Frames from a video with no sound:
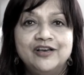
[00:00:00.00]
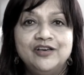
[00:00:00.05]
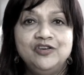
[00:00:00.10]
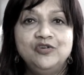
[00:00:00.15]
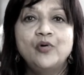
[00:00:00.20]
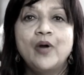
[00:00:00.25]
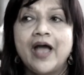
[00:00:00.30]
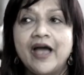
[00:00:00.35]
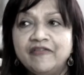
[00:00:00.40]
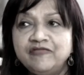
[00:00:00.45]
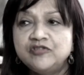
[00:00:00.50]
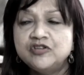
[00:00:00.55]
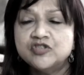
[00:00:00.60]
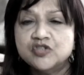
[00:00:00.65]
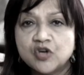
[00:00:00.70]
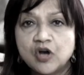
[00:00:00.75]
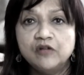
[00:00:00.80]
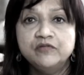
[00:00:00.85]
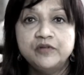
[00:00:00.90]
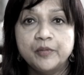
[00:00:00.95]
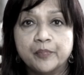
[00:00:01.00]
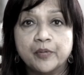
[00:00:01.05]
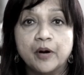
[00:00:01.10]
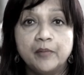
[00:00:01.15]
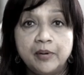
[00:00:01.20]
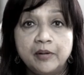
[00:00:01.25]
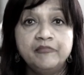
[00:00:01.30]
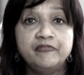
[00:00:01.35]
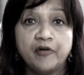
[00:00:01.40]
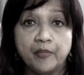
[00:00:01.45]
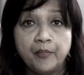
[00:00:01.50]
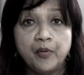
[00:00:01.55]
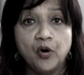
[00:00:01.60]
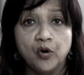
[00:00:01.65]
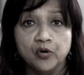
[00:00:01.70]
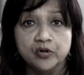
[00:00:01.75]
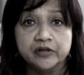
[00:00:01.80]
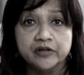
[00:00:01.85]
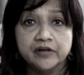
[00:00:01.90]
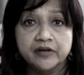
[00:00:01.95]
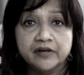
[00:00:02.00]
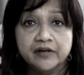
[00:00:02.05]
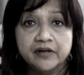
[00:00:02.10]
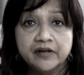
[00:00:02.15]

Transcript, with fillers: You have to solve the problem for both.